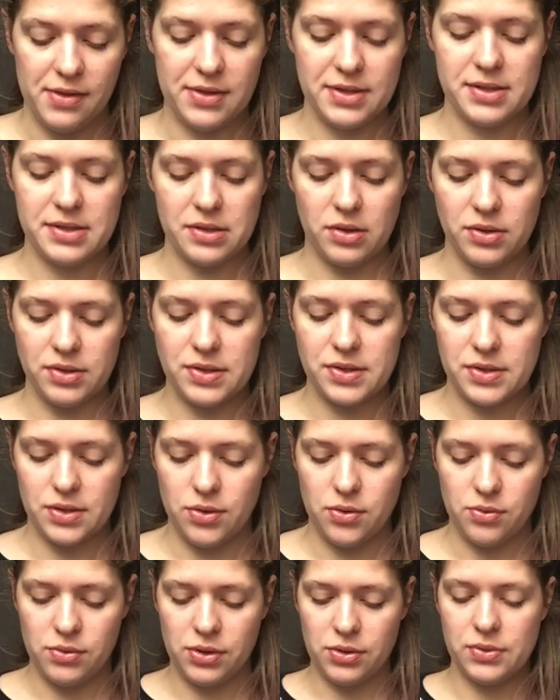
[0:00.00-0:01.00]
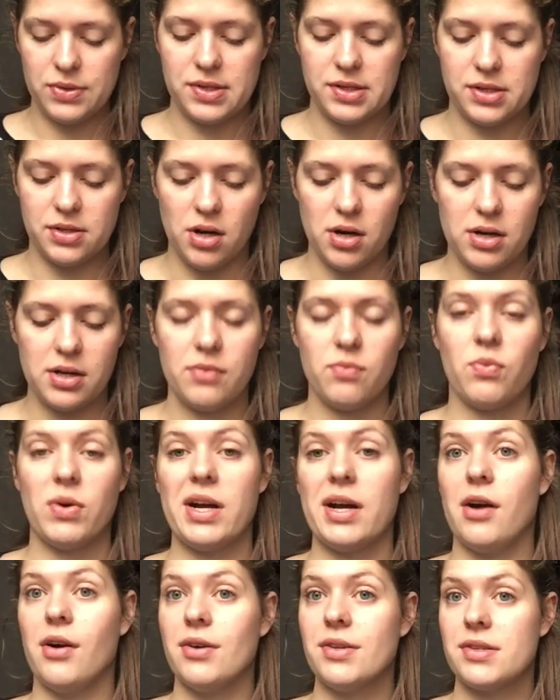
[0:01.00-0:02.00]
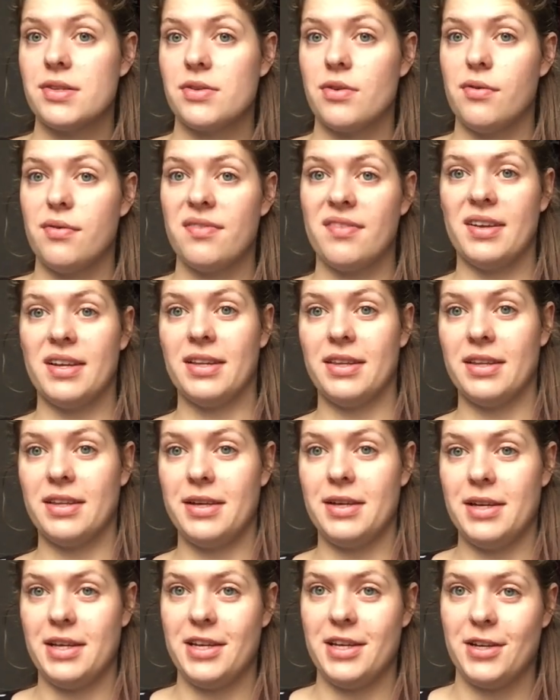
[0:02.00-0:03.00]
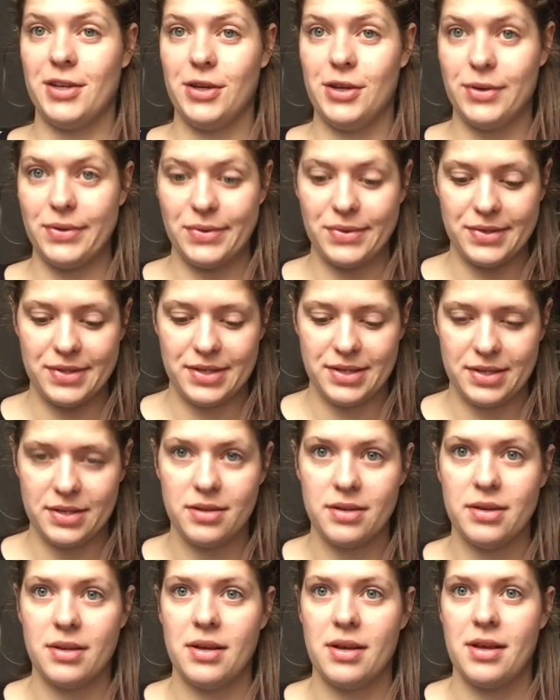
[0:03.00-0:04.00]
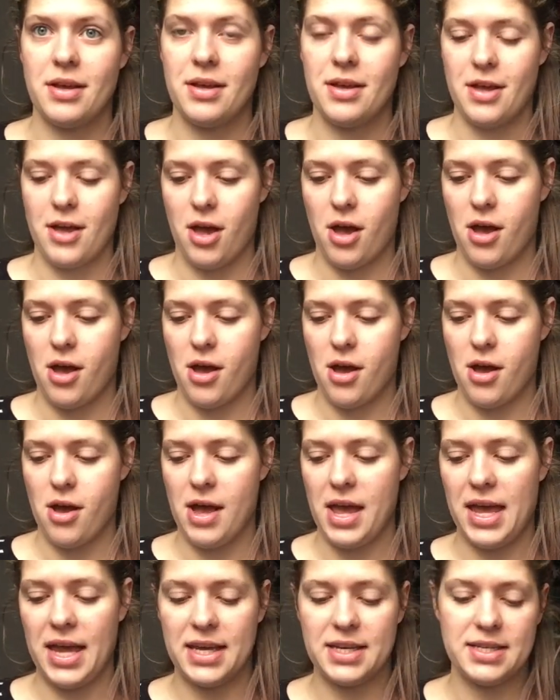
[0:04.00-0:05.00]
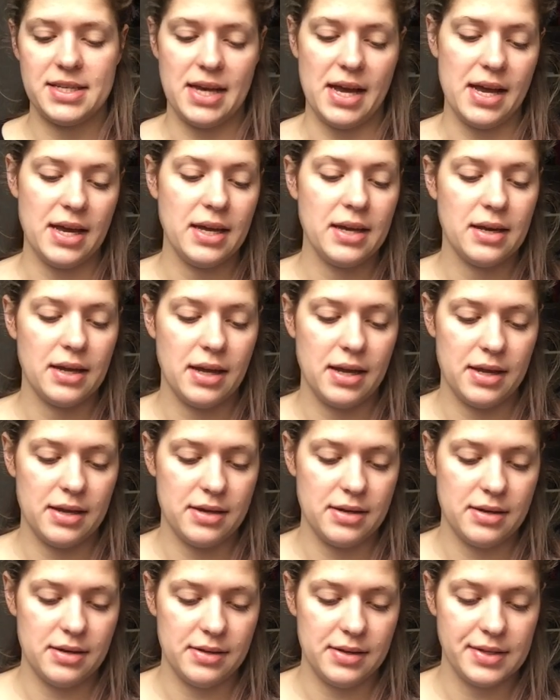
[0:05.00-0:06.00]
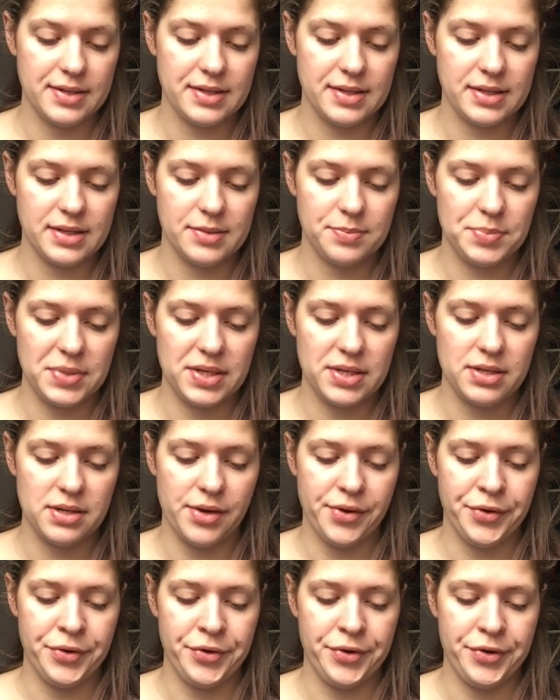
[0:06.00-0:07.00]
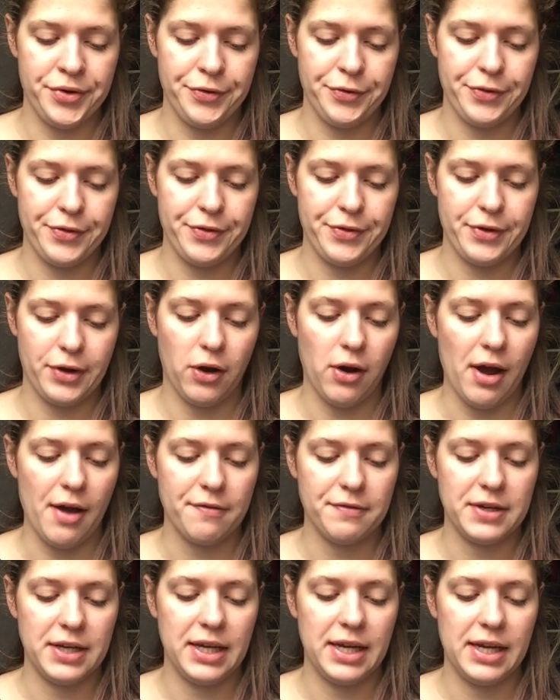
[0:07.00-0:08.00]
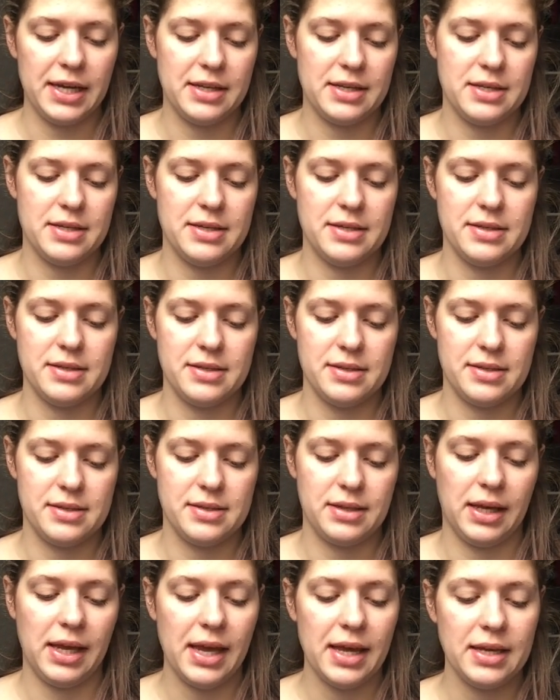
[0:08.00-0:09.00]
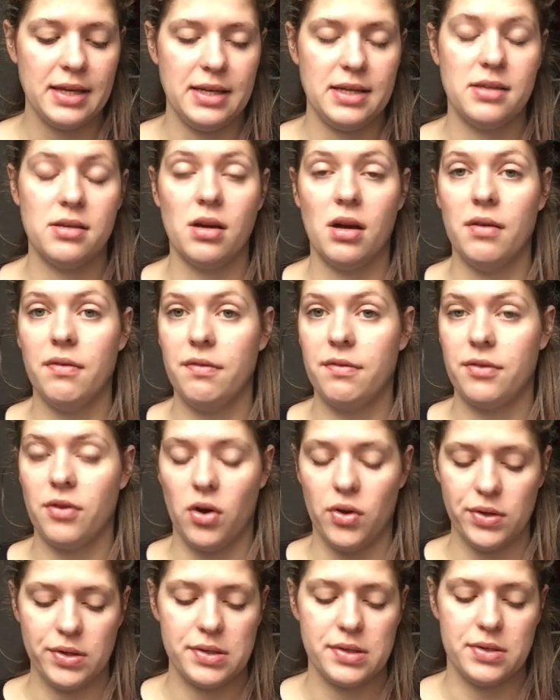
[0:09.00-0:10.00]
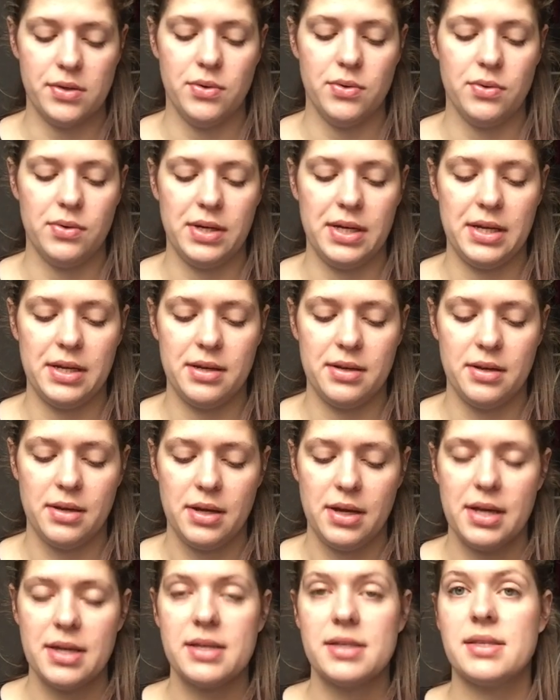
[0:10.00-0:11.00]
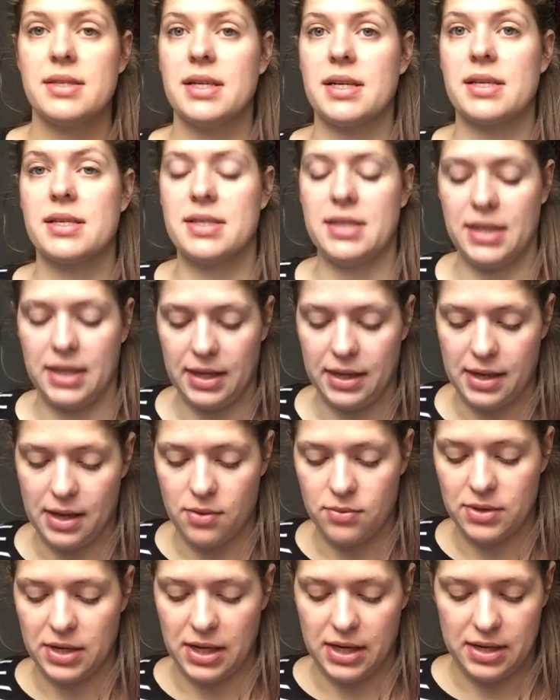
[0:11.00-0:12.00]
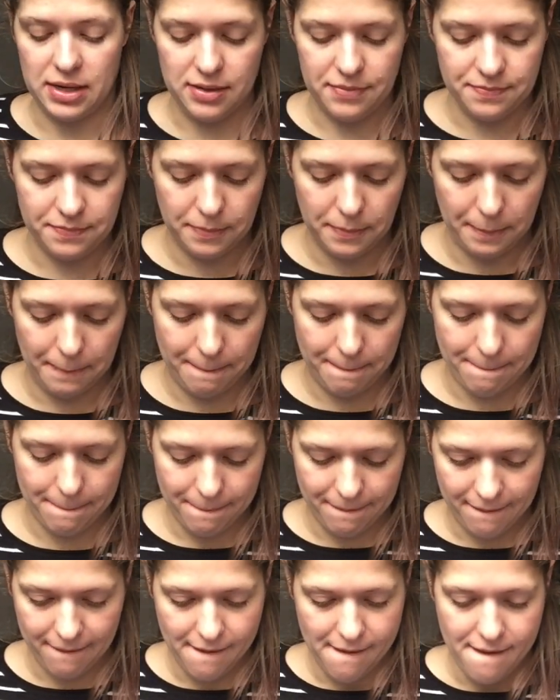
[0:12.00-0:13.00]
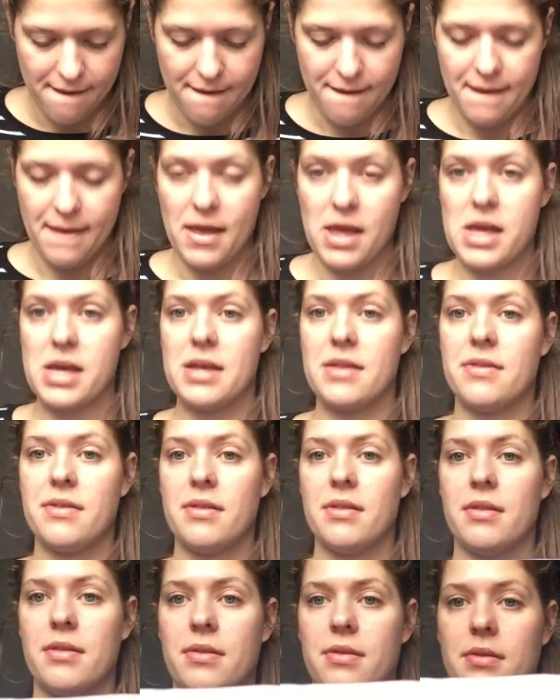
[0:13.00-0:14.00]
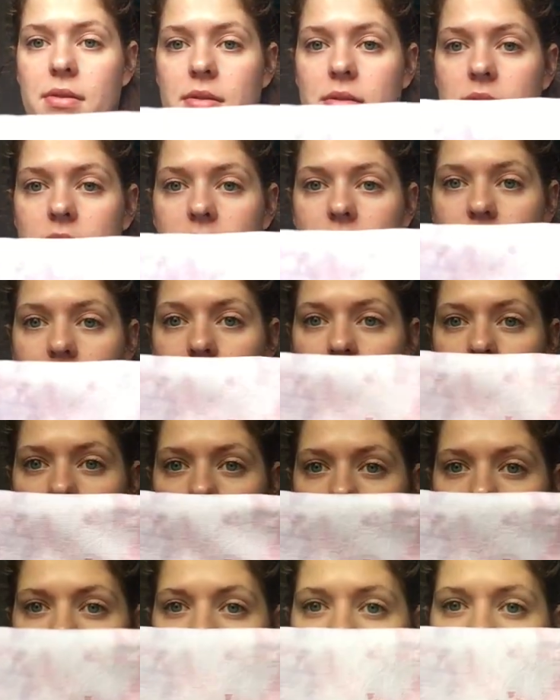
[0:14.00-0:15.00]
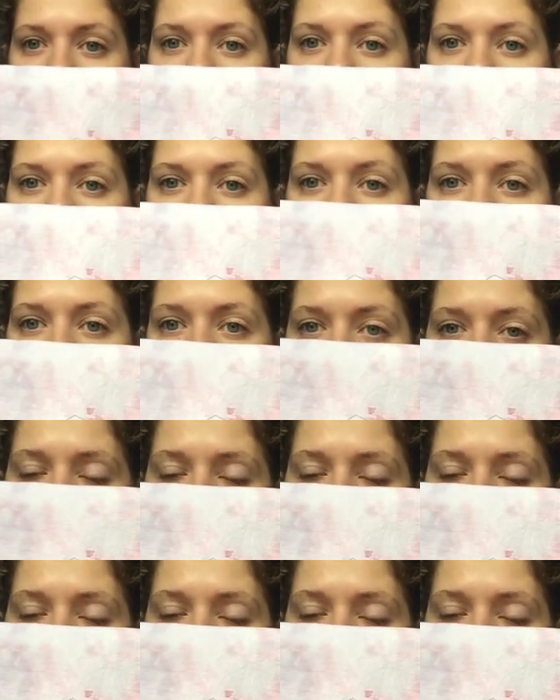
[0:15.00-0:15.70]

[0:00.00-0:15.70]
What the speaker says: This is also a new start where I also finally used a hand dye, and this has been done on the Crafty Kitten's Candy Tuft, also in 16 count Ada. And this is what I've